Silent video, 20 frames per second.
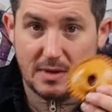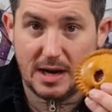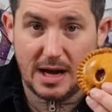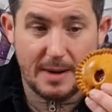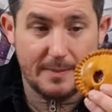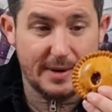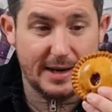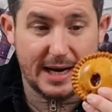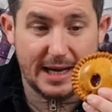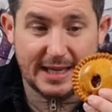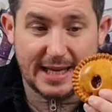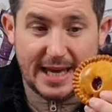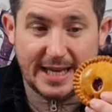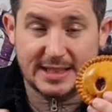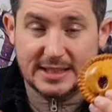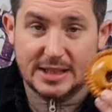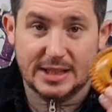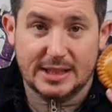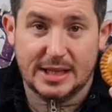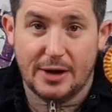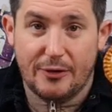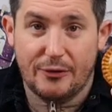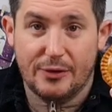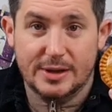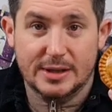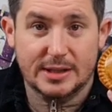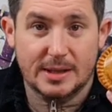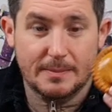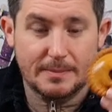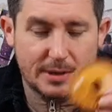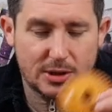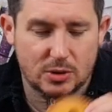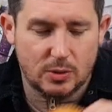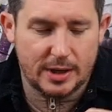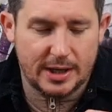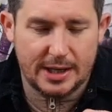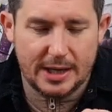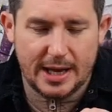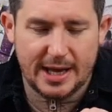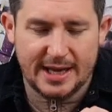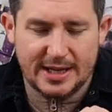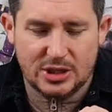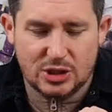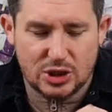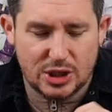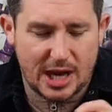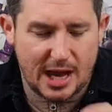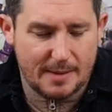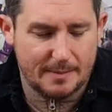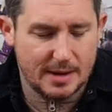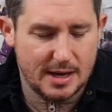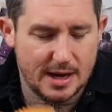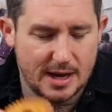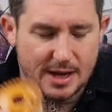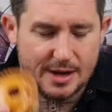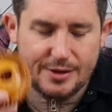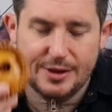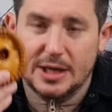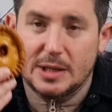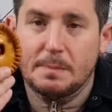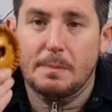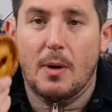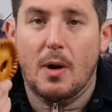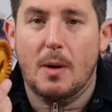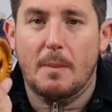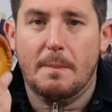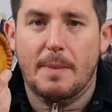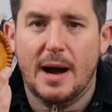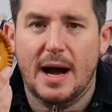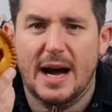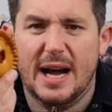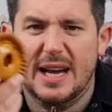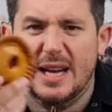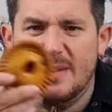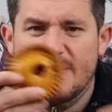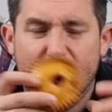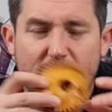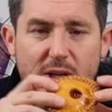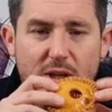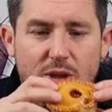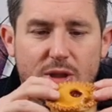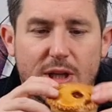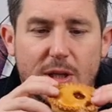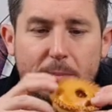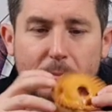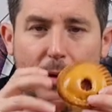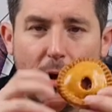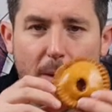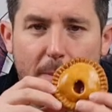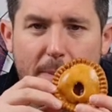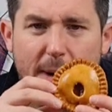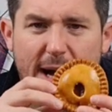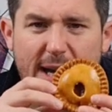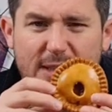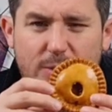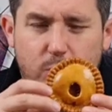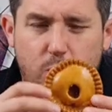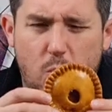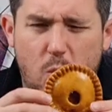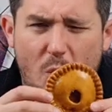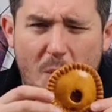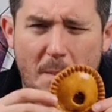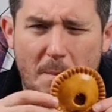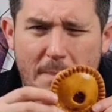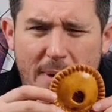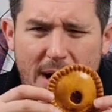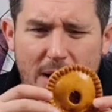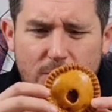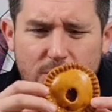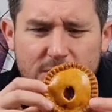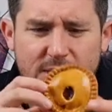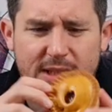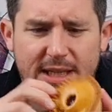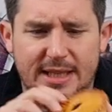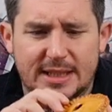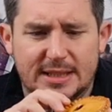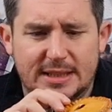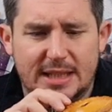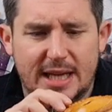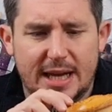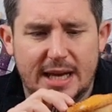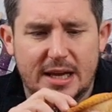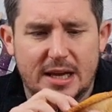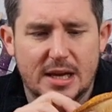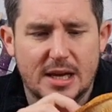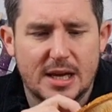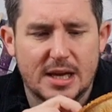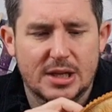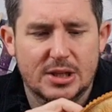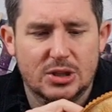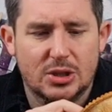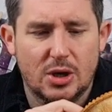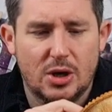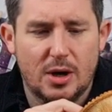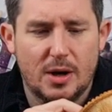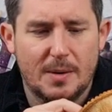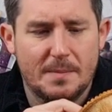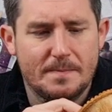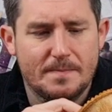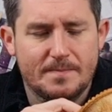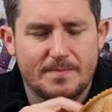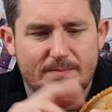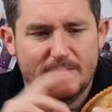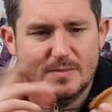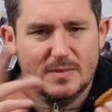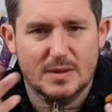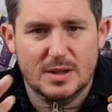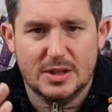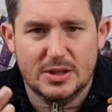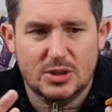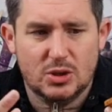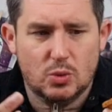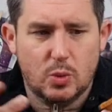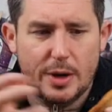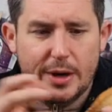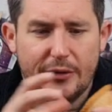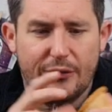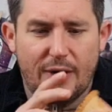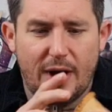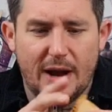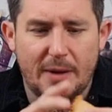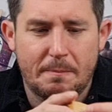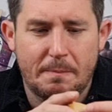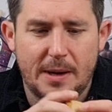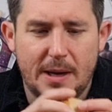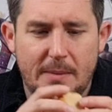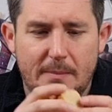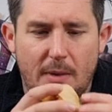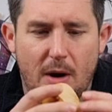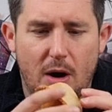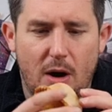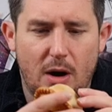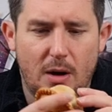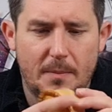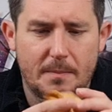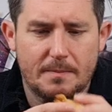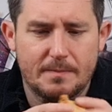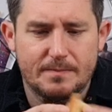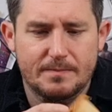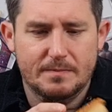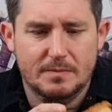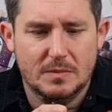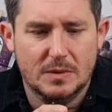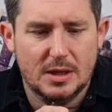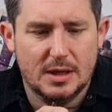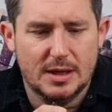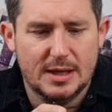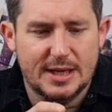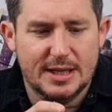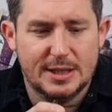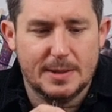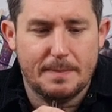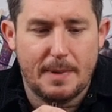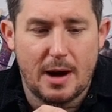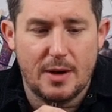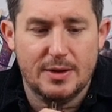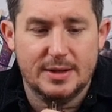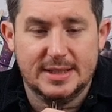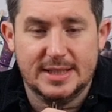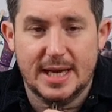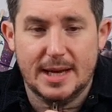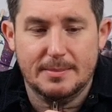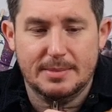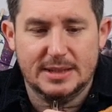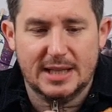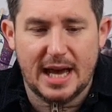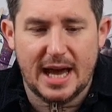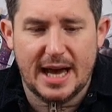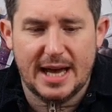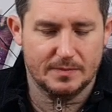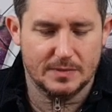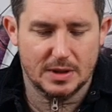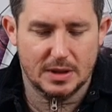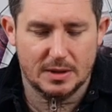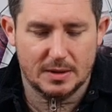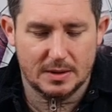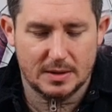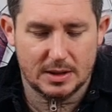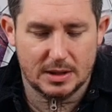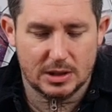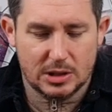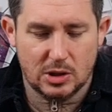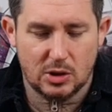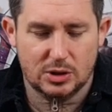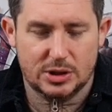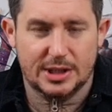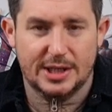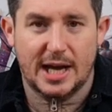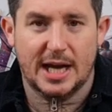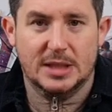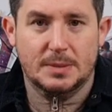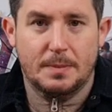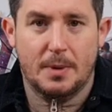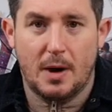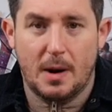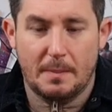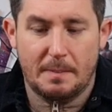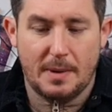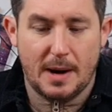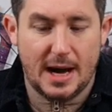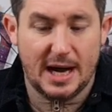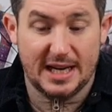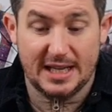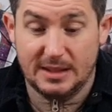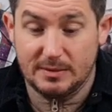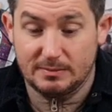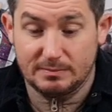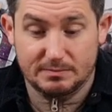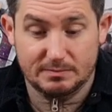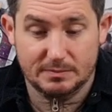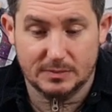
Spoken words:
I mean, I guess the difference in between it is jam. This pork pie is £1.60. So, it's 25p more. It's about the same size. Looks a nice pork pie.